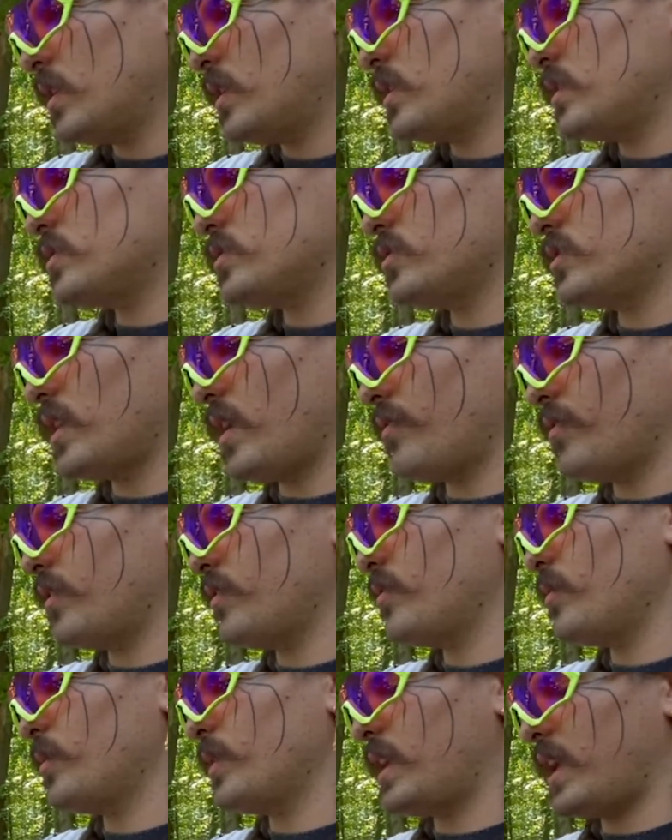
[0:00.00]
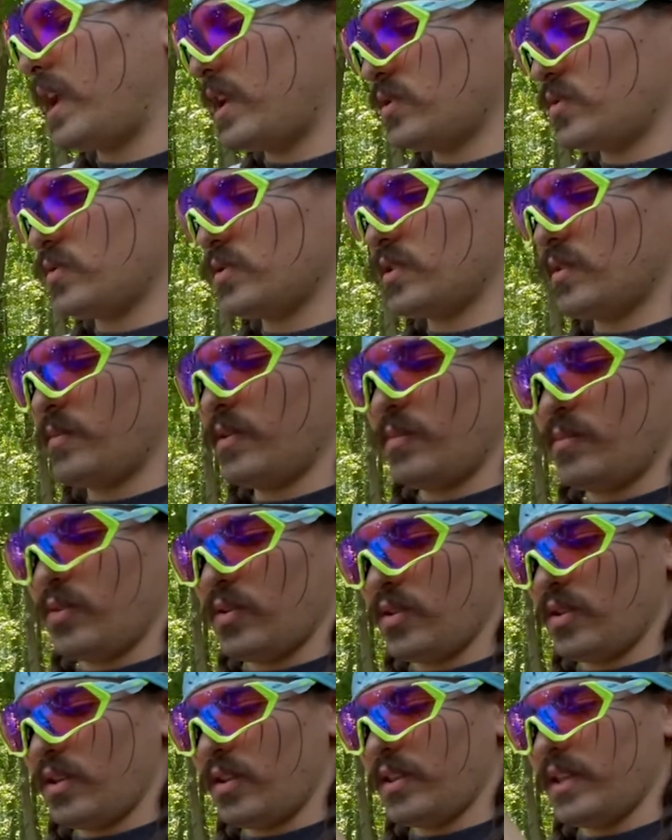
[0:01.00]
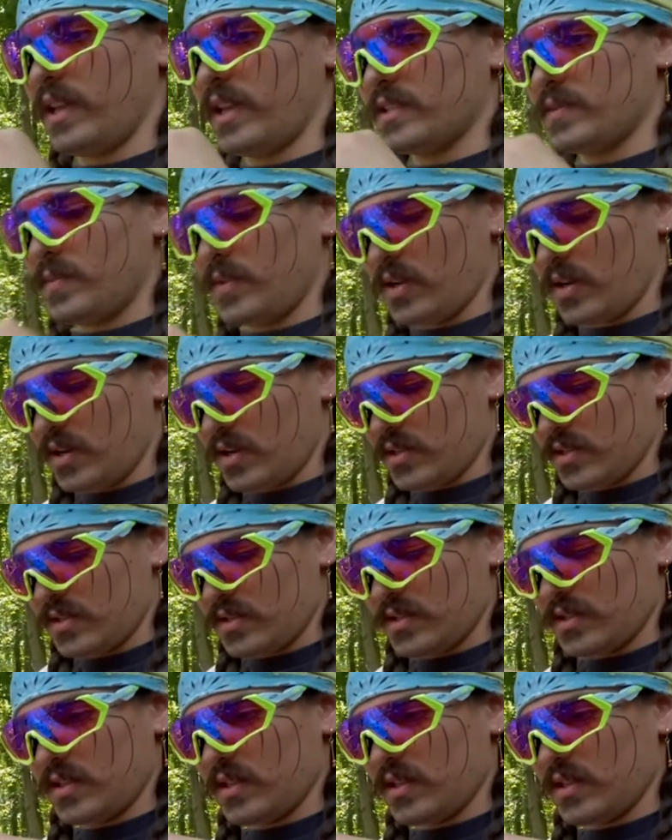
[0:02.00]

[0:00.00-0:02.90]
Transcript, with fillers: These are definitely from a case where somebody pulled all the SPRs